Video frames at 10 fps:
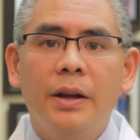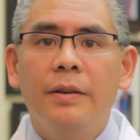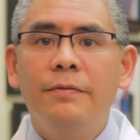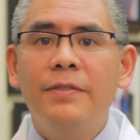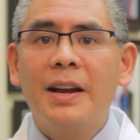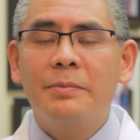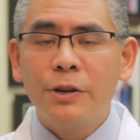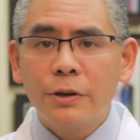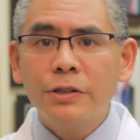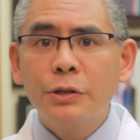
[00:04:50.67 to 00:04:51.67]
In fact,
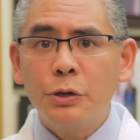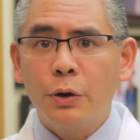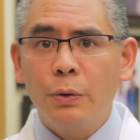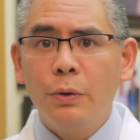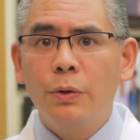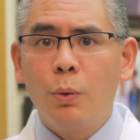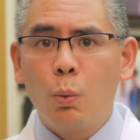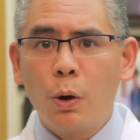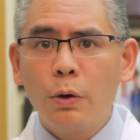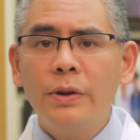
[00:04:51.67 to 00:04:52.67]
years ago, the
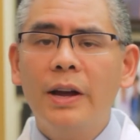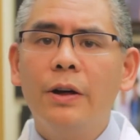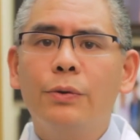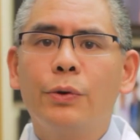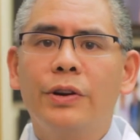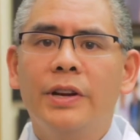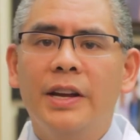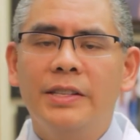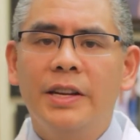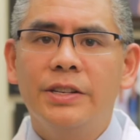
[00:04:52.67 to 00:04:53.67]
World Health
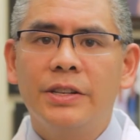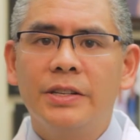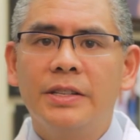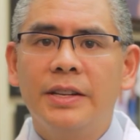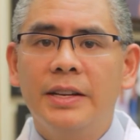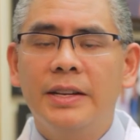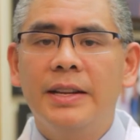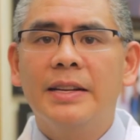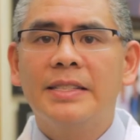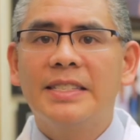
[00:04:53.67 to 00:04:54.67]
Organization stated
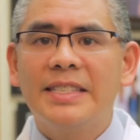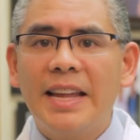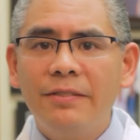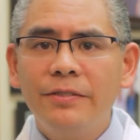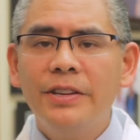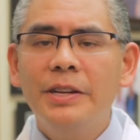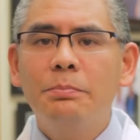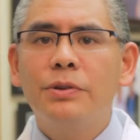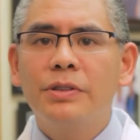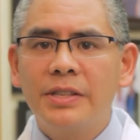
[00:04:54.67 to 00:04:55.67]
that
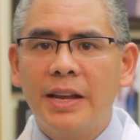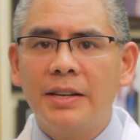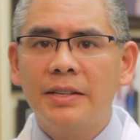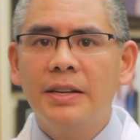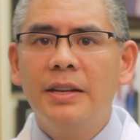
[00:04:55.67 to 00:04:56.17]
70%